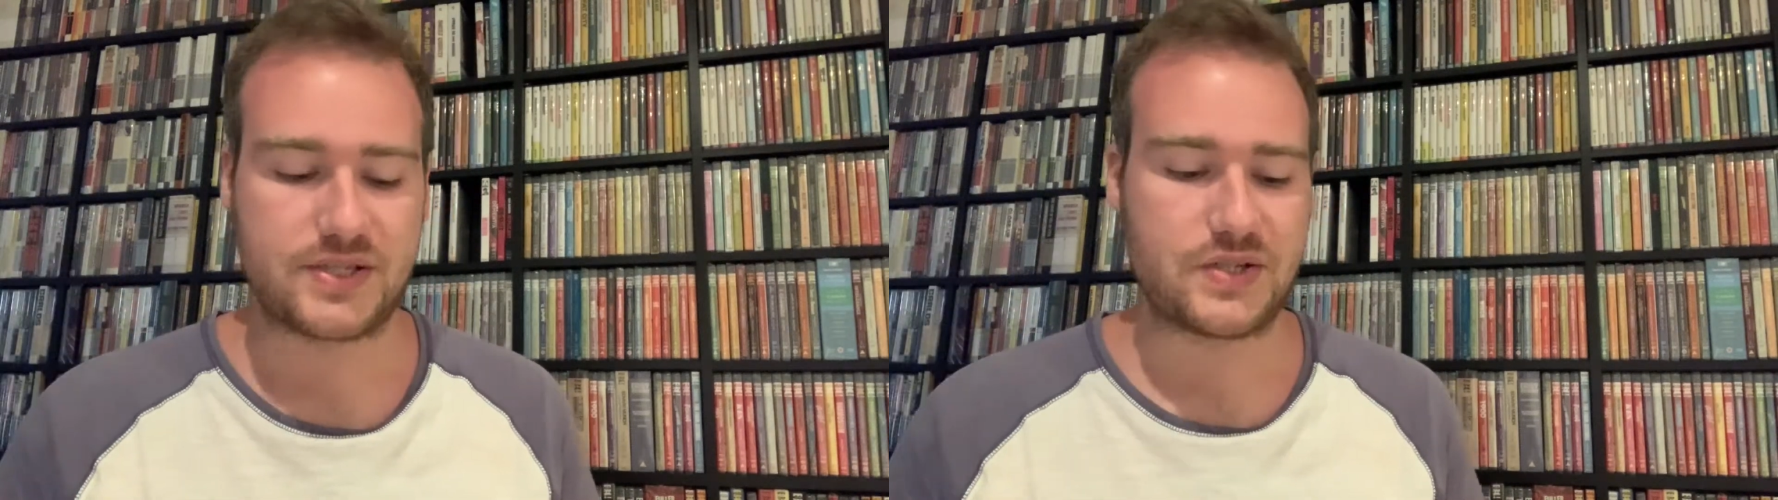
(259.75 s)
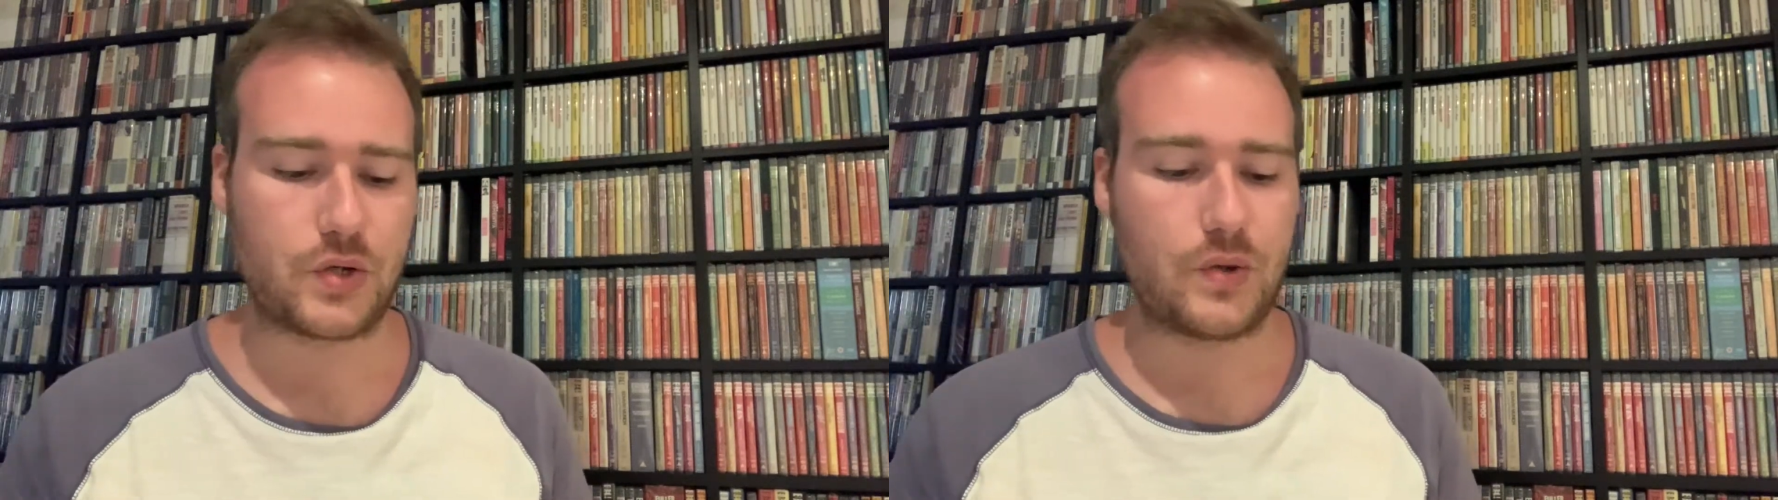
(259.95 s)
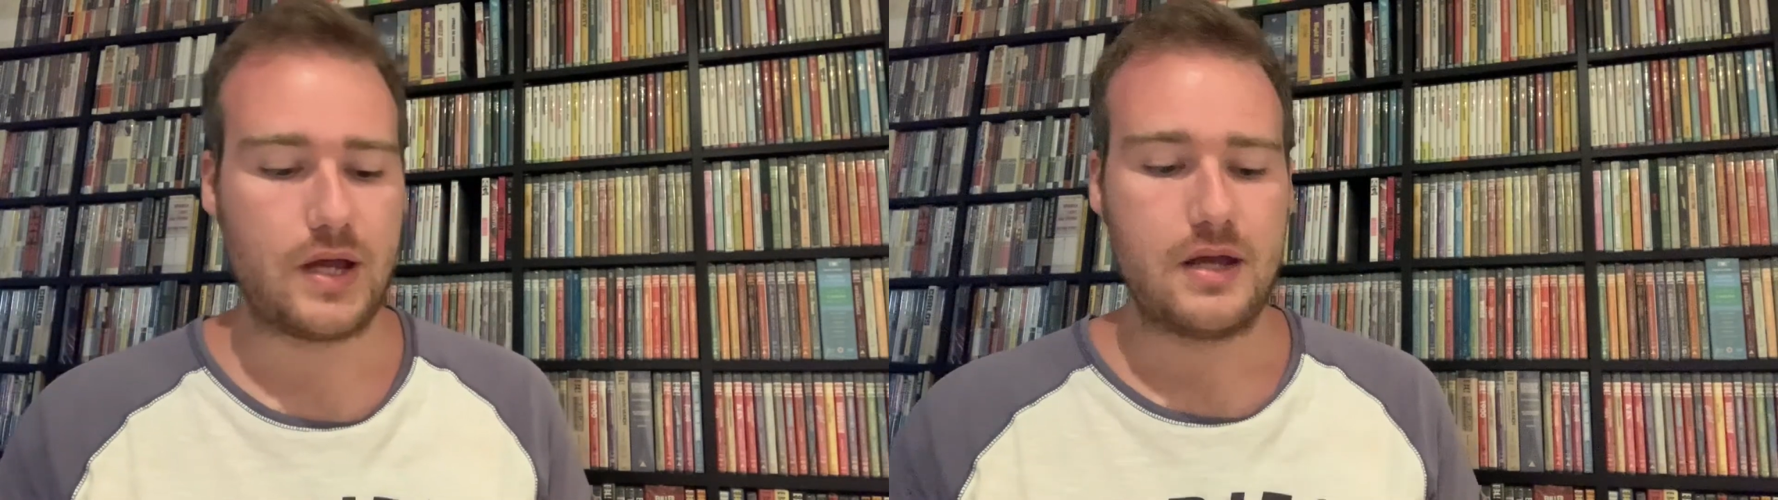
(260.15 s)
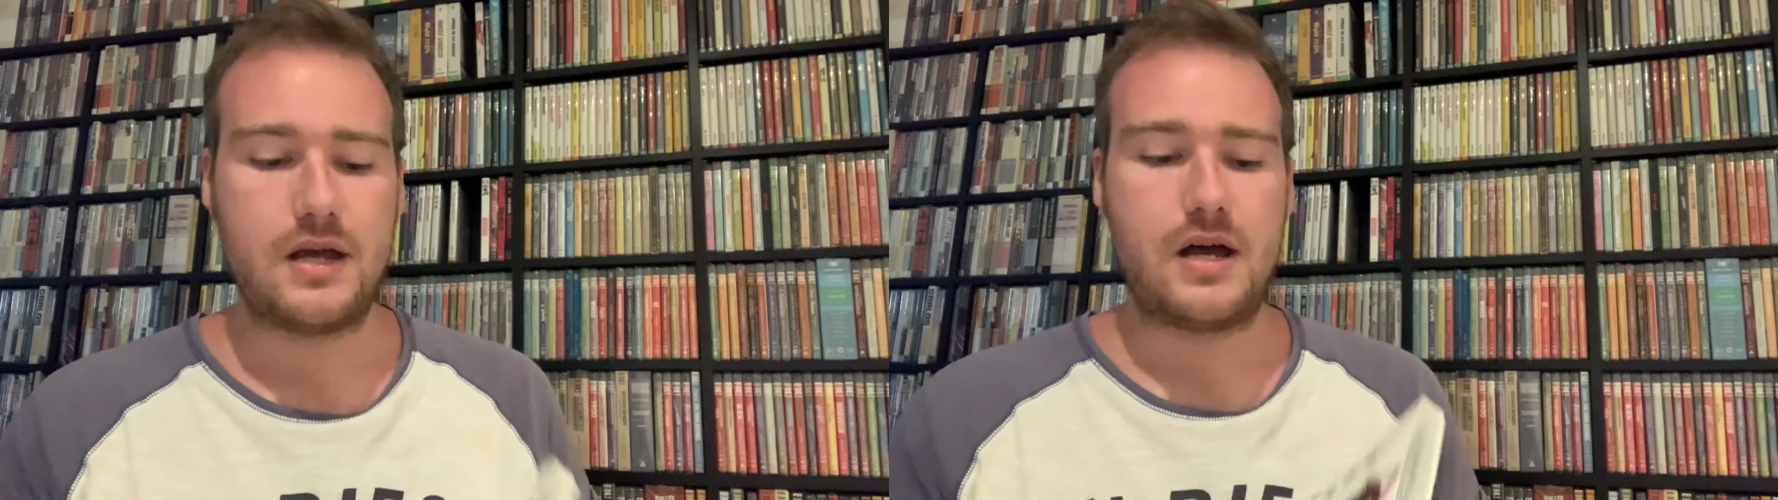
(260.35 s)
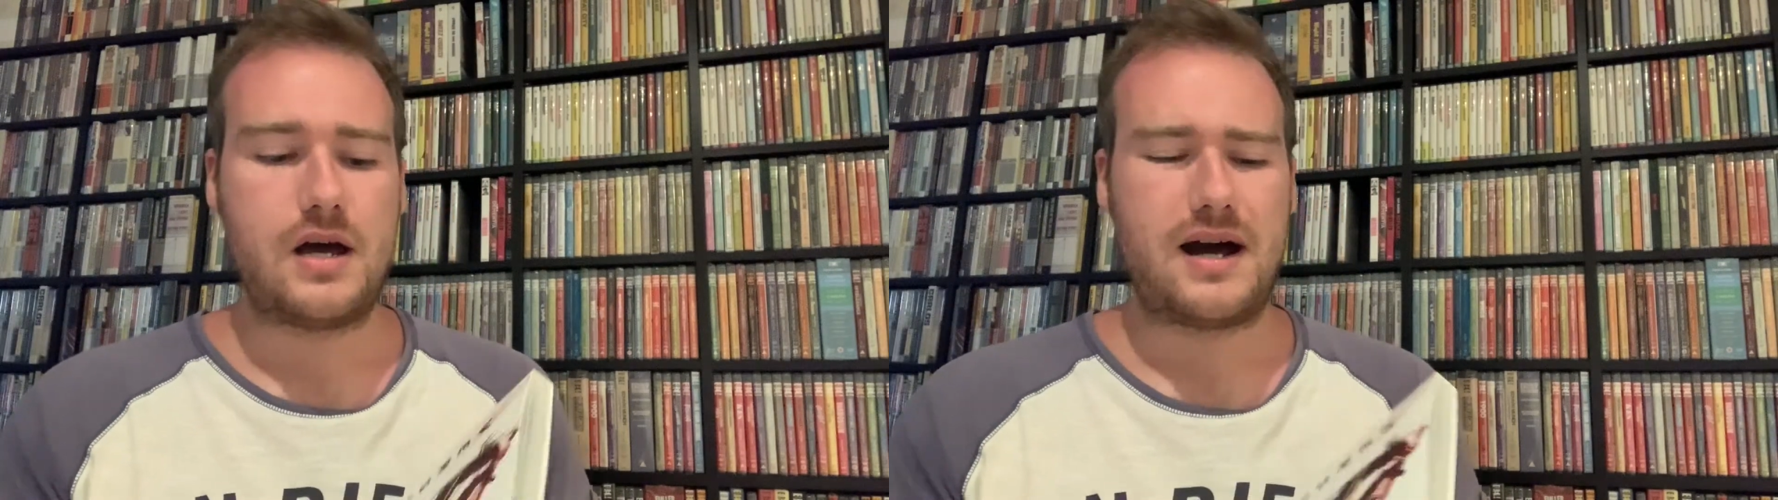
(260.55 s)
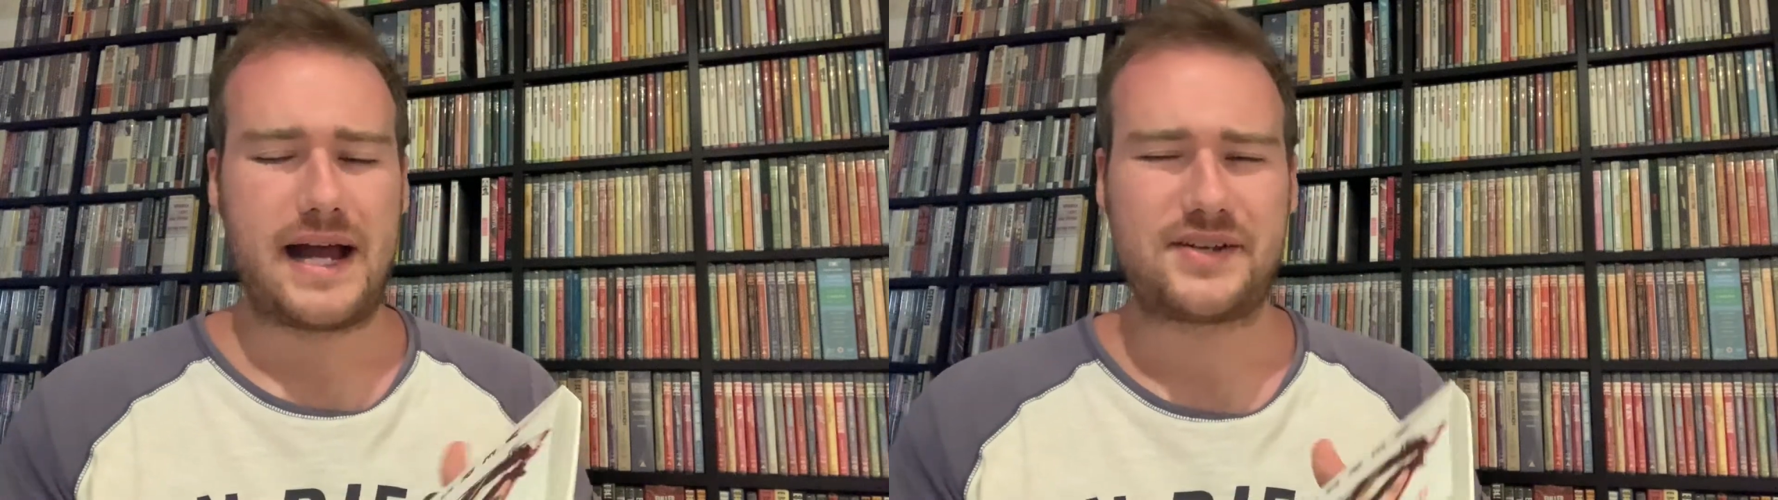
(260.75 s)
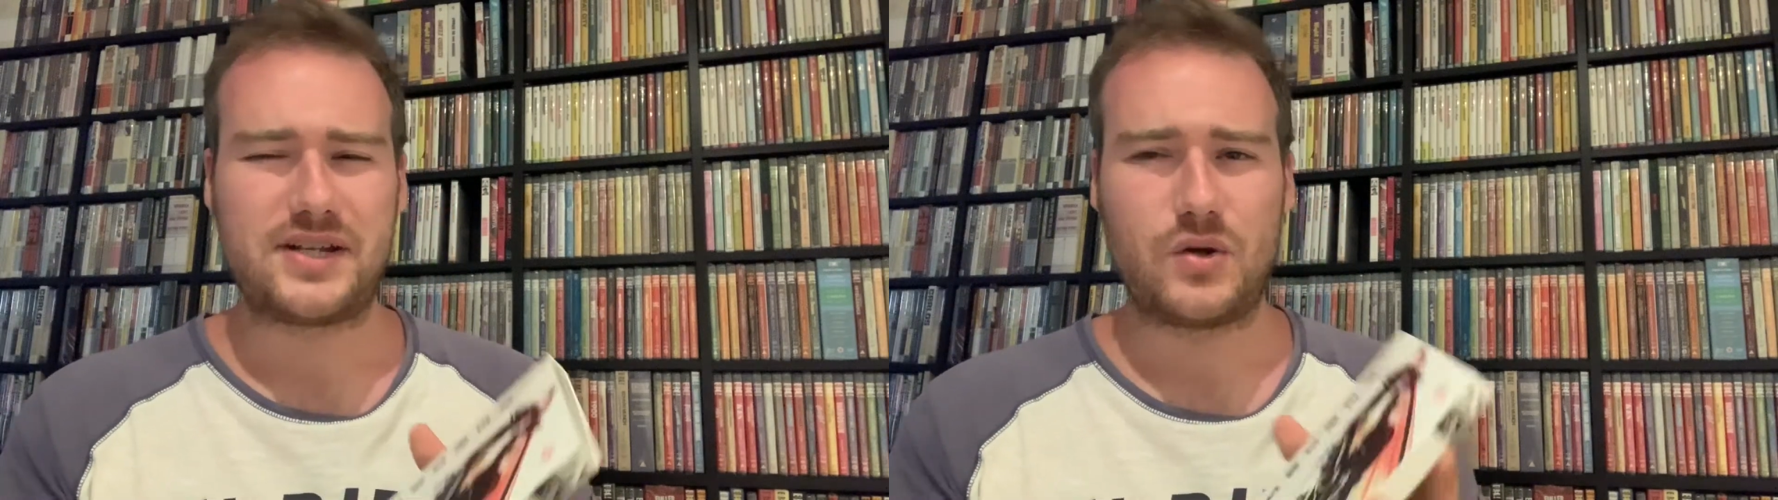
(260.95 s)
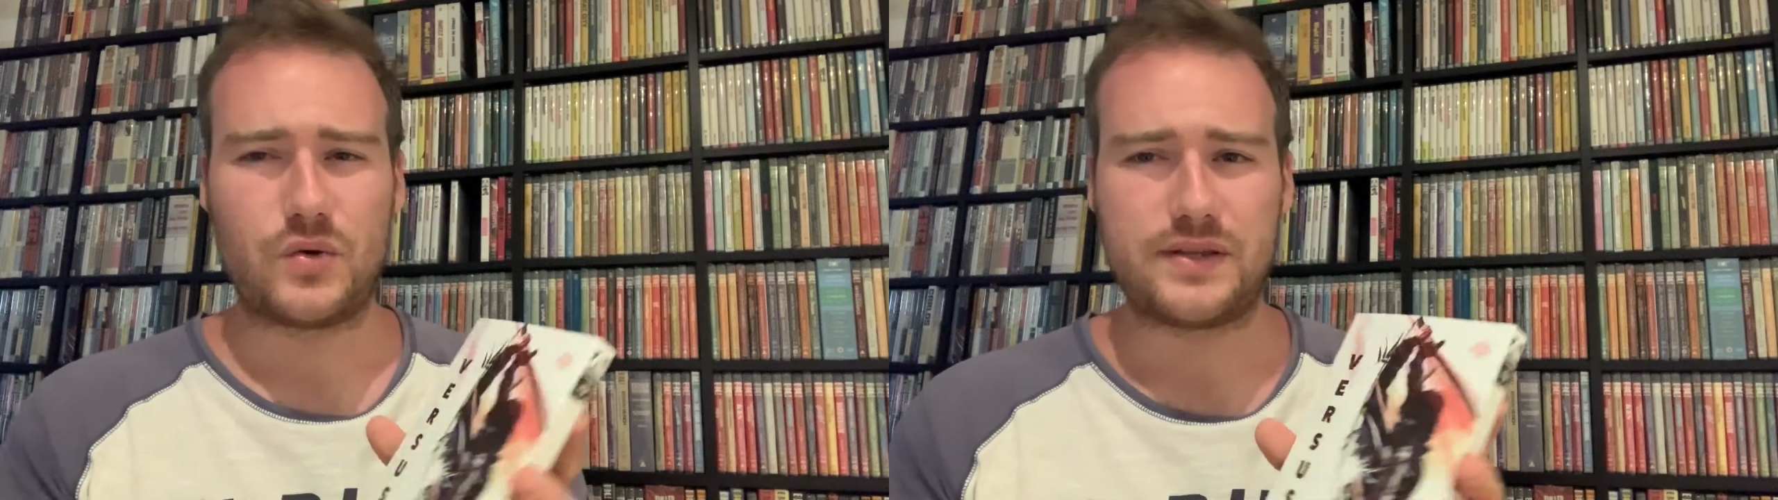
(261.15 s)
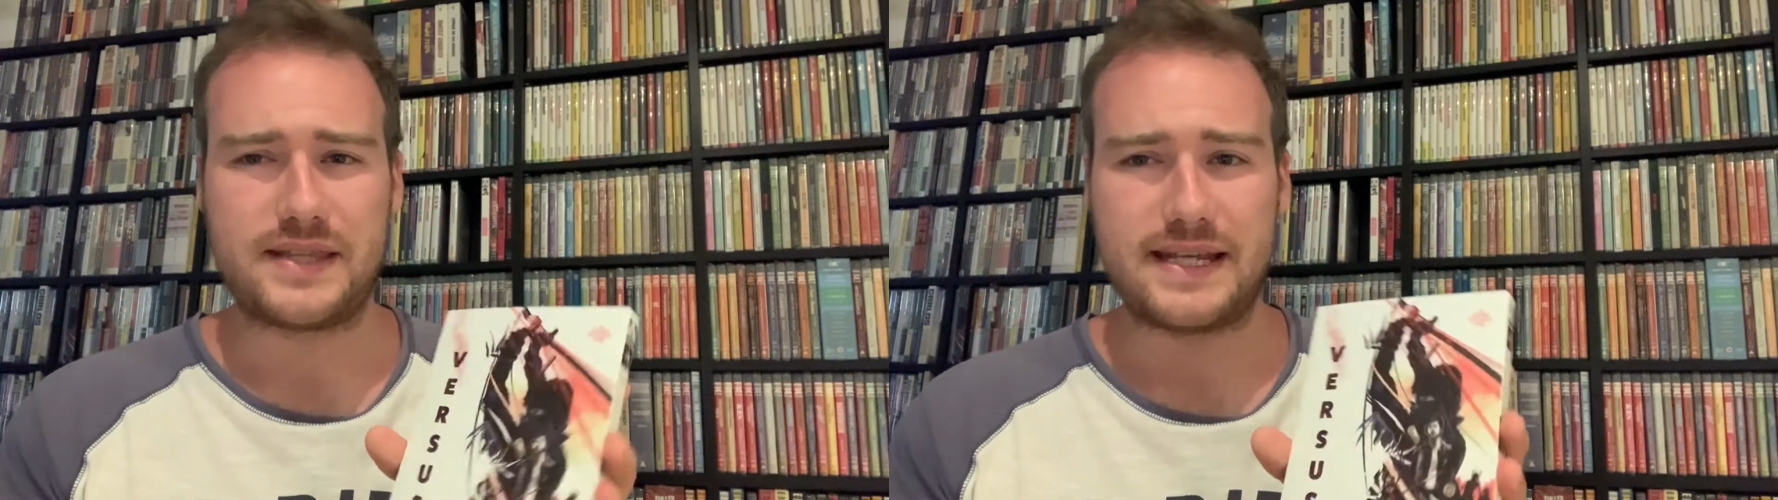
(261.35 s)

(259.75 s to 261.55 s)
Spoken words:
So I actually ordered